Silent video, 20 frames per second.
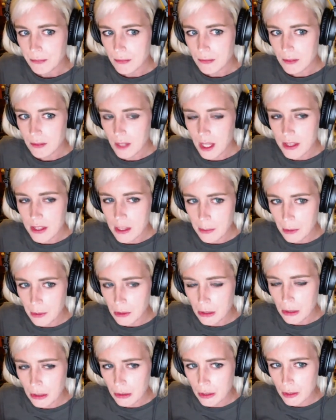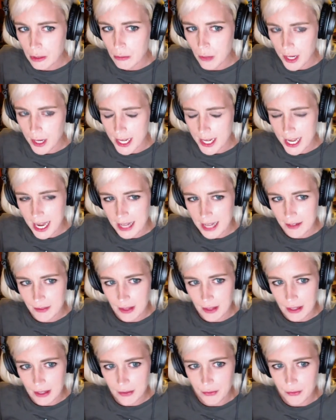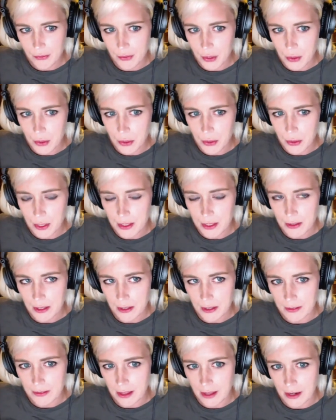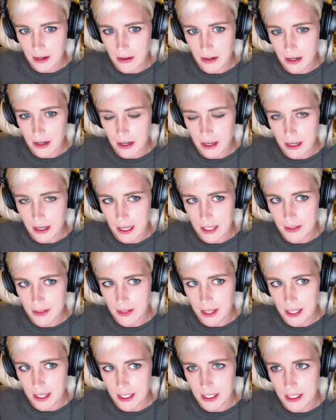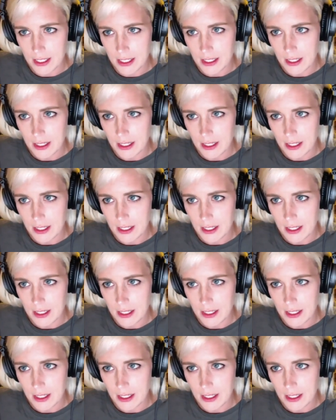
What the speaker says: they were clearly running out of like food and etc. And like